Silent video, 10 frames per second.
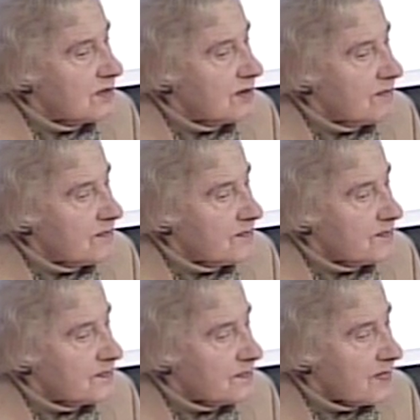um,
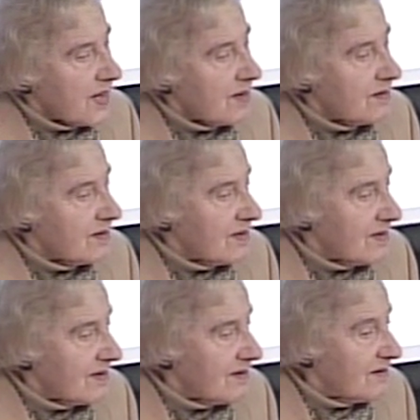
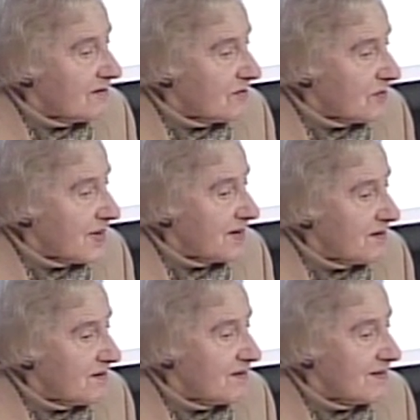uh,
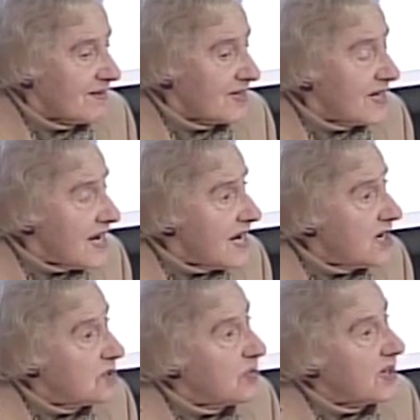when the
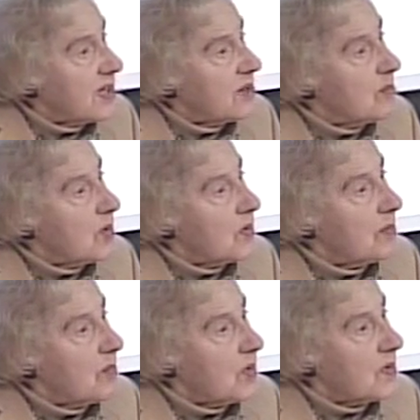need became more
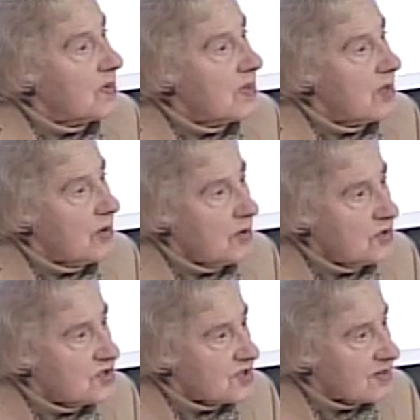and more
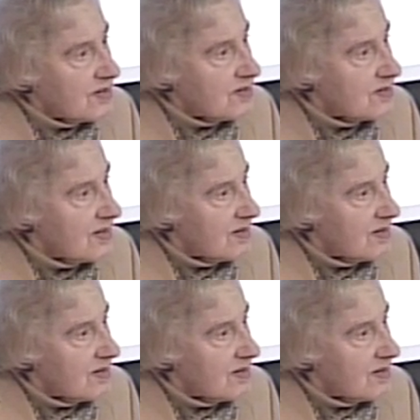urgent